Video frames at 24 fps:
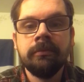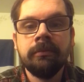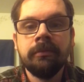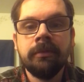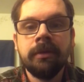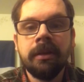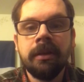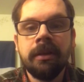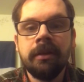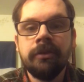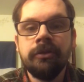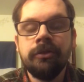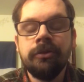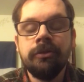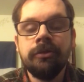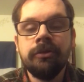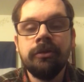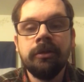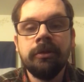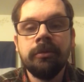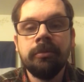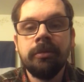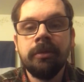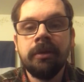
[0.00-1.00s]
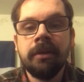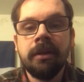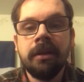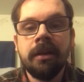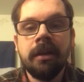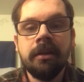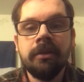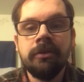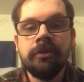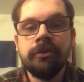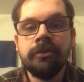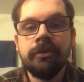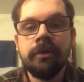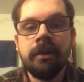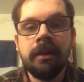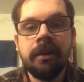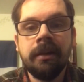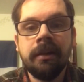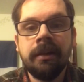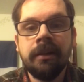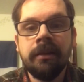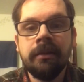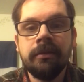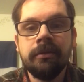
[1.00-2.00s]
And it's usually pretty cut and dry
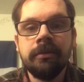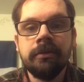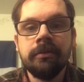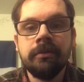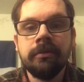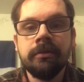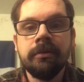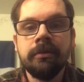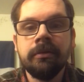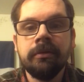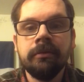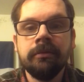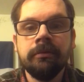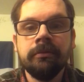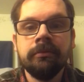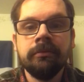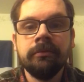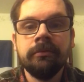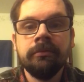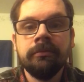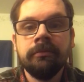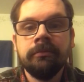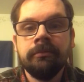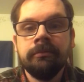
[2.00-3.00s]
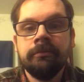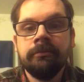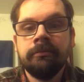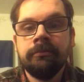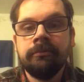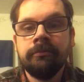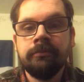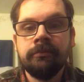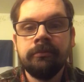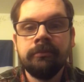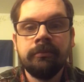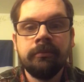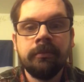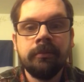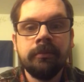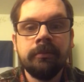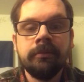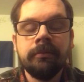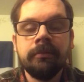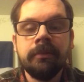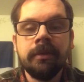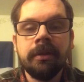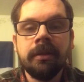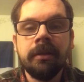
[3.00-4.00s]
answers.
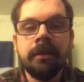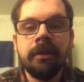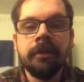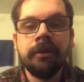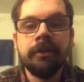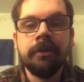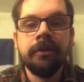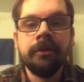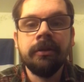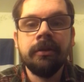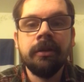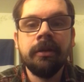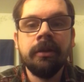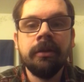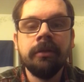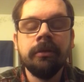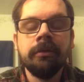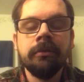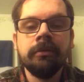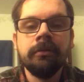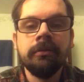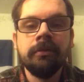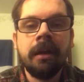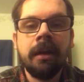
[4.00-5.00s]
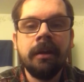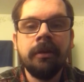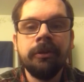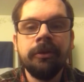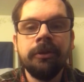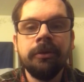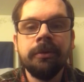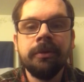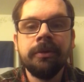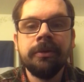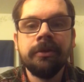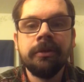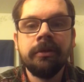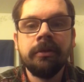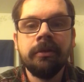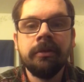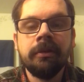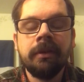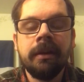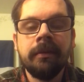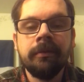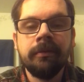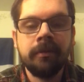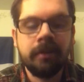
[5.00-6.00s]
And there you go. How do you
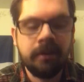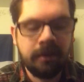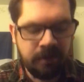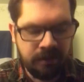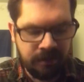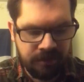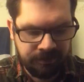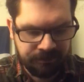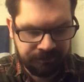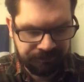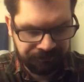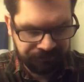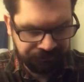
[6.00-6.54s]
return after that?